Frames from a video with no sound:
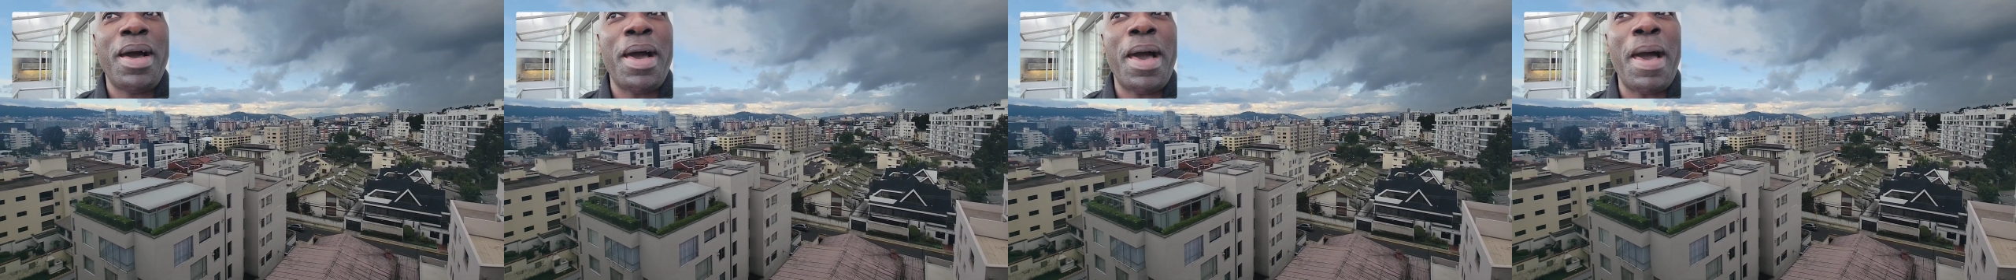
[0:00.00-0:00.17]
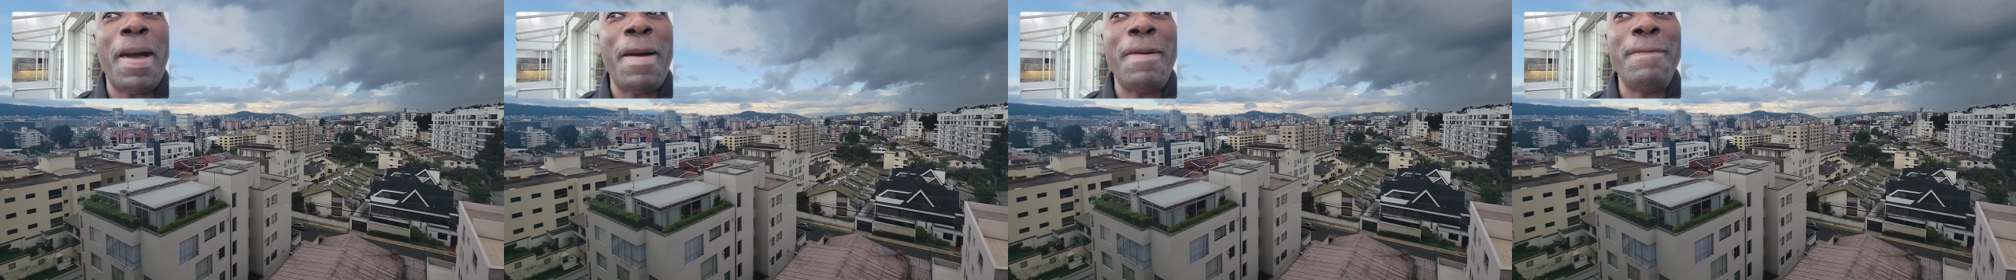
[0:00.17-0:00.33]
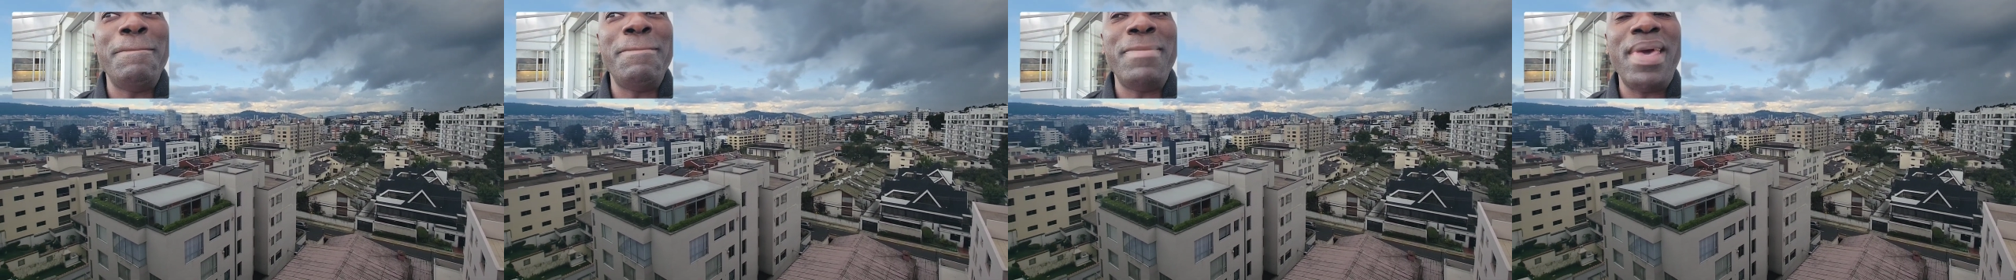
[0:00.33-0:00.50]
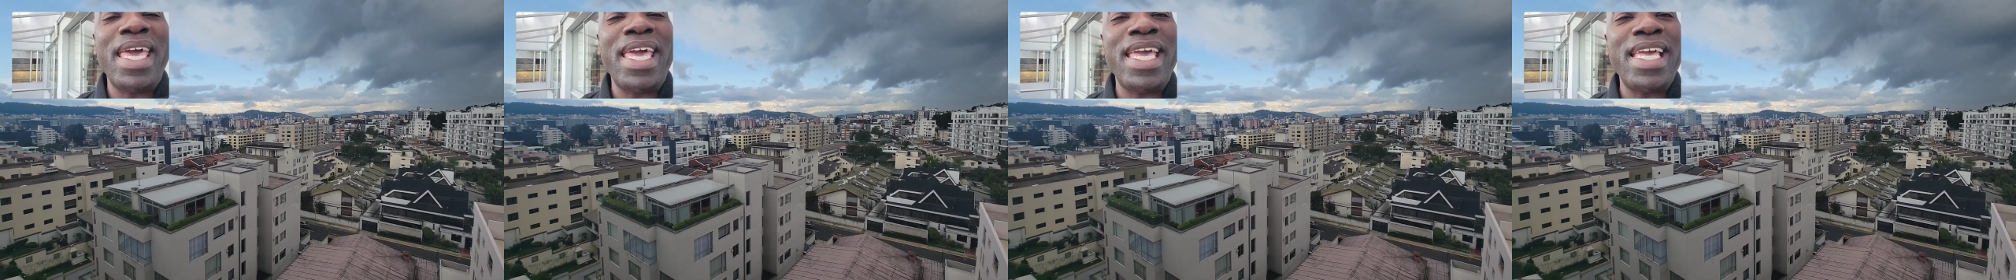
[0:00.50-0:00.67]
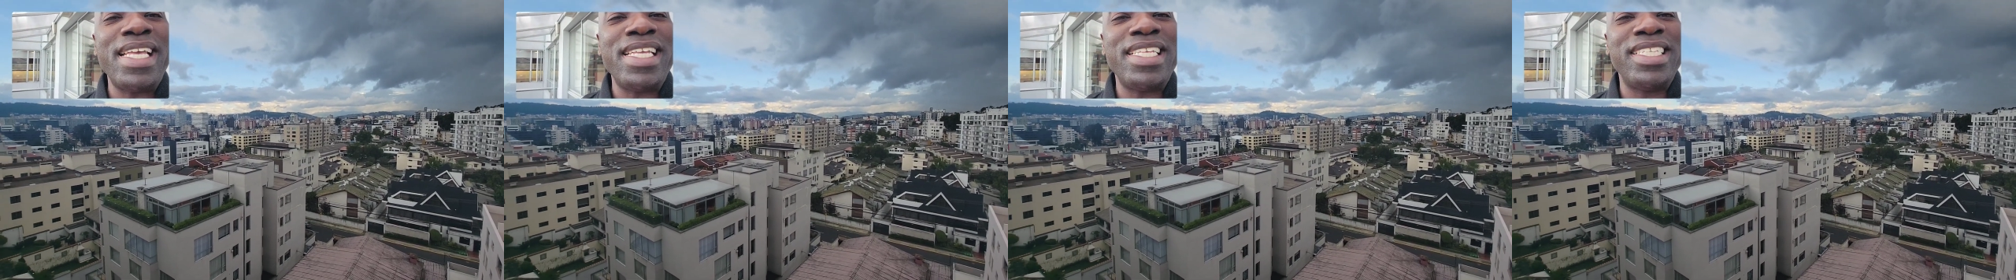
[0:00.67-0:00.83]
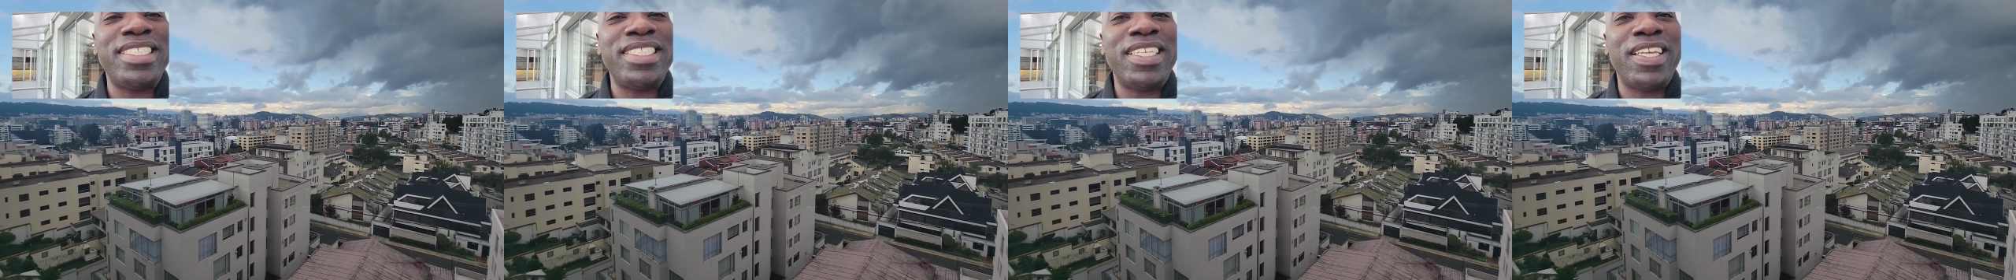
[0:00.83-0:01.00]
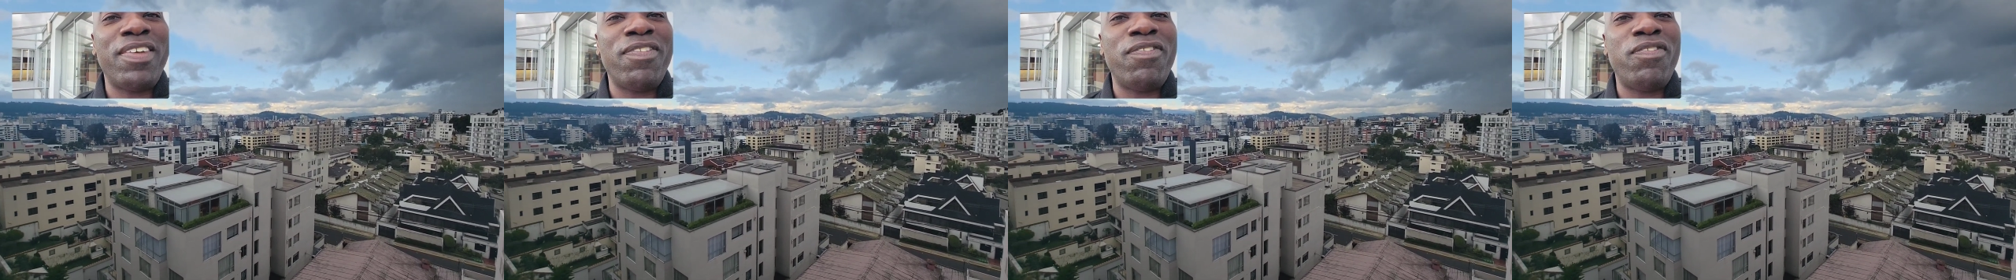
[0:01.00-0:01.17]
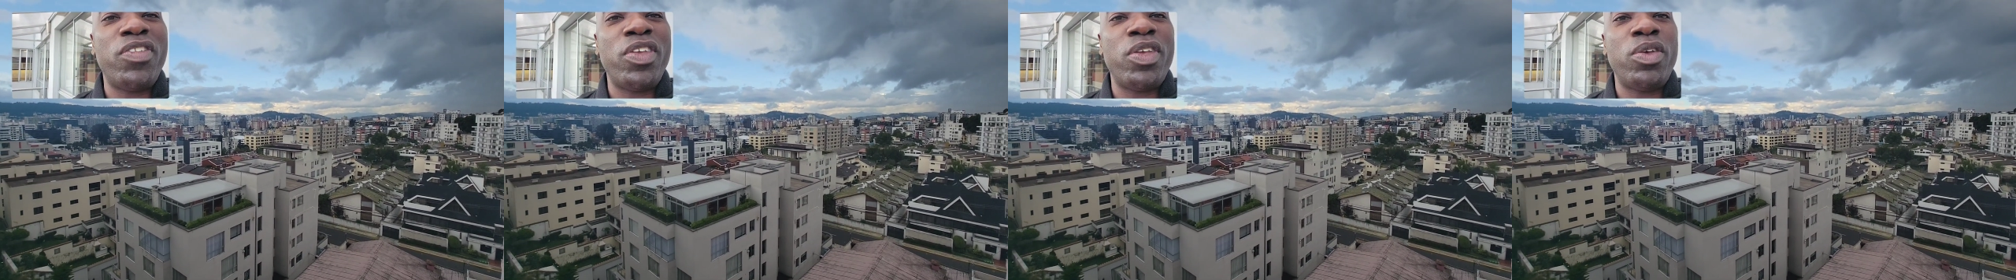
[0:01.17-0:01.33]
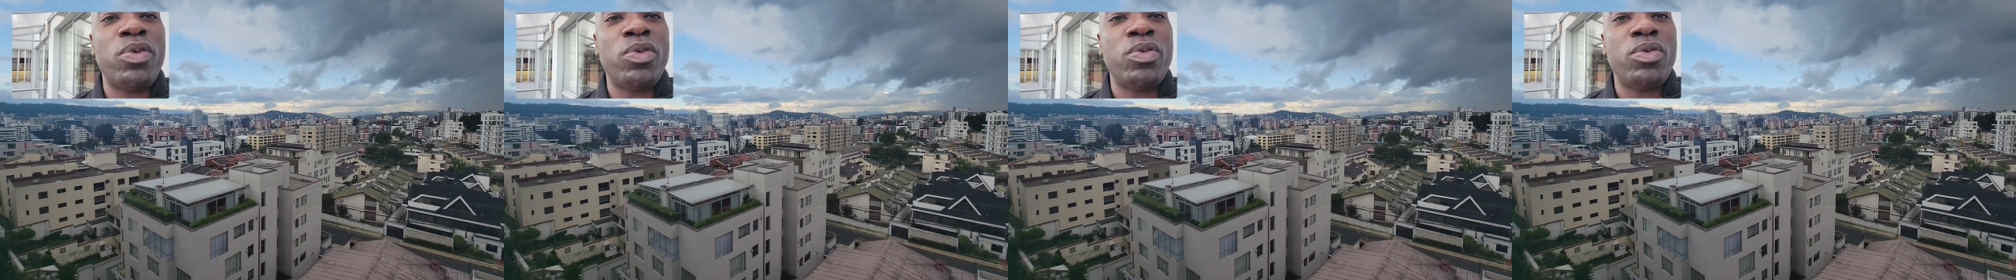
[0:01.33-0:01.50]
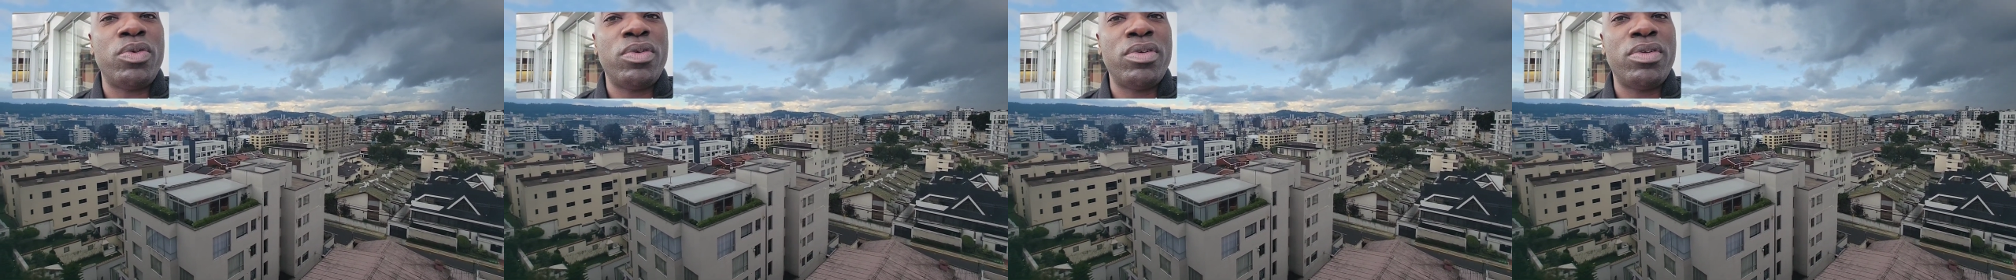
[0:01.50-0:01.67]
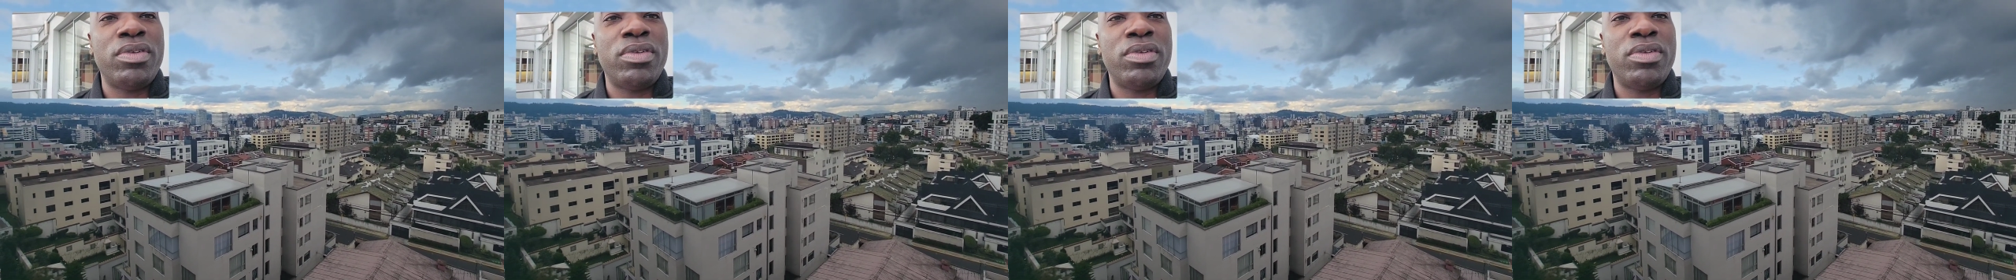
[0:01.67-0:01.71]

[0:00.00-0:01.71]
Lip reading: Amazing view.